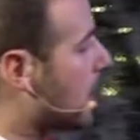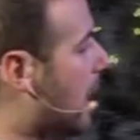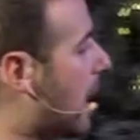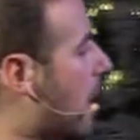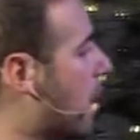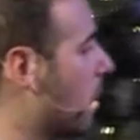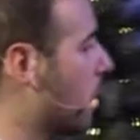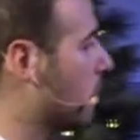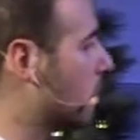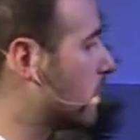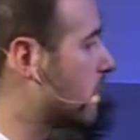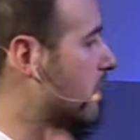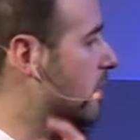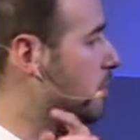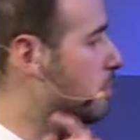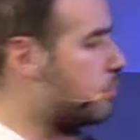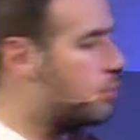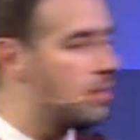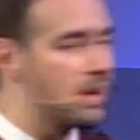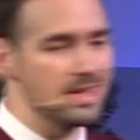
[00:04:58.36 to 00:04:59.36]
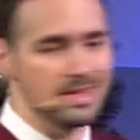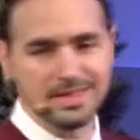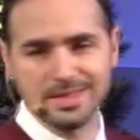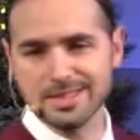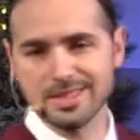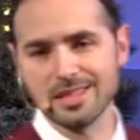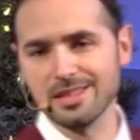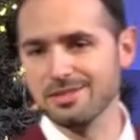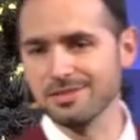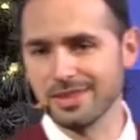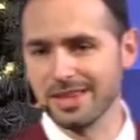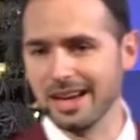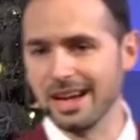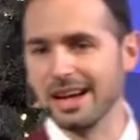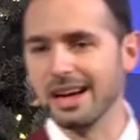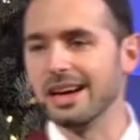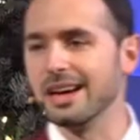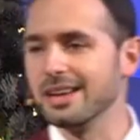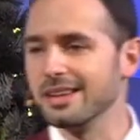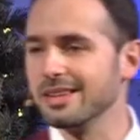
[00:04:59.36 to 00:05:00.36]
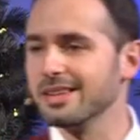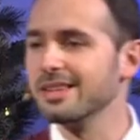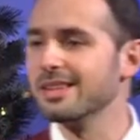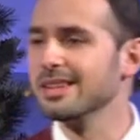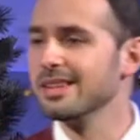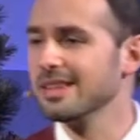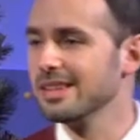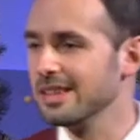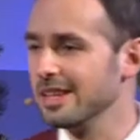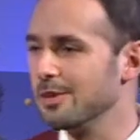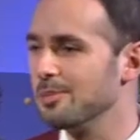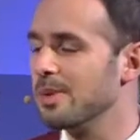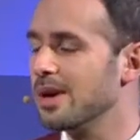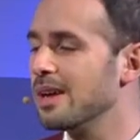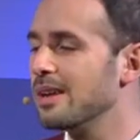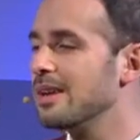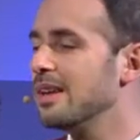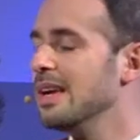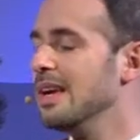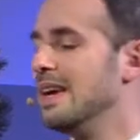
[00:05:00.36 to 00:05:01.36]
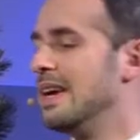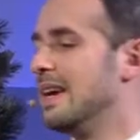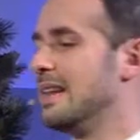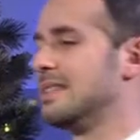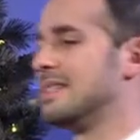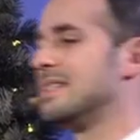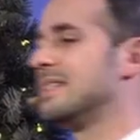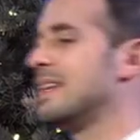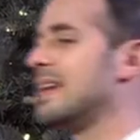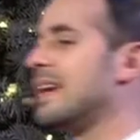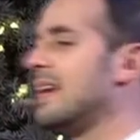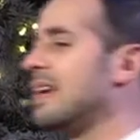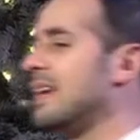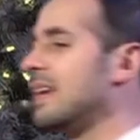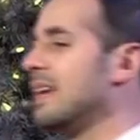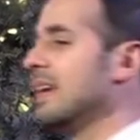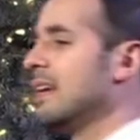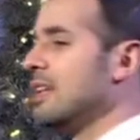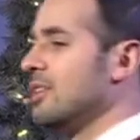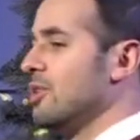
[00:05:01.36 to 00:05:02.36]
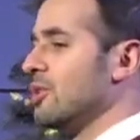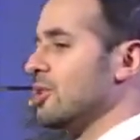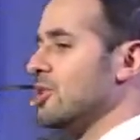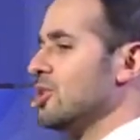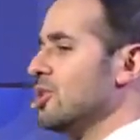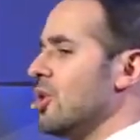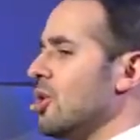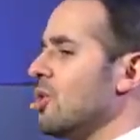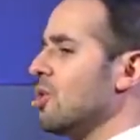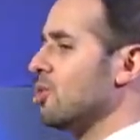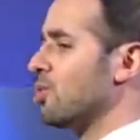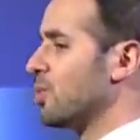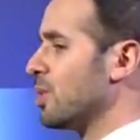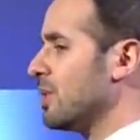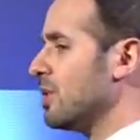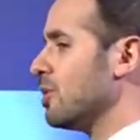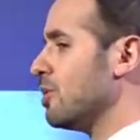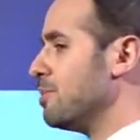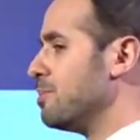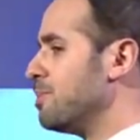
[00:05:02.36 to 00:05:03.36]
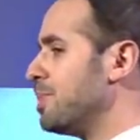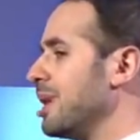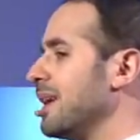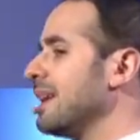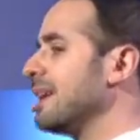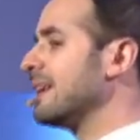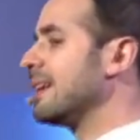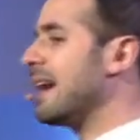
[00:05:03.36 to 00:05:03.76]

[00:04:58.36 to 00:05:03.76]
out the presence of God. Amen. And today, there's no real big